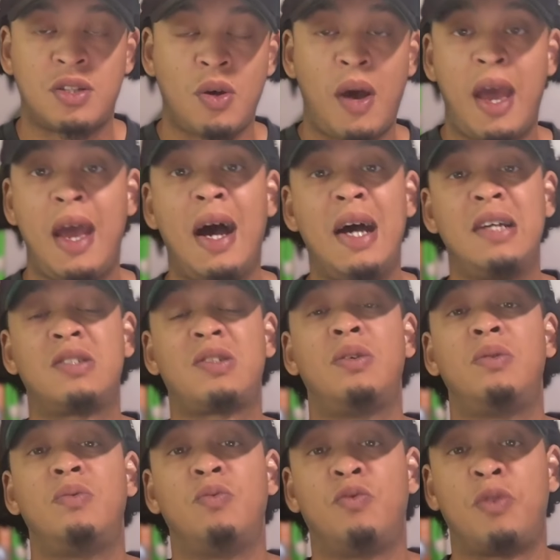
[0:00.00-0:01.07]
So AI
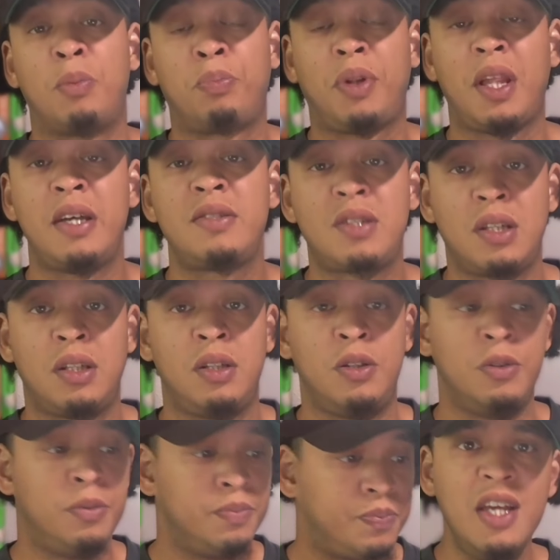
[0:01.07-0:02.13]
isn't replacing you.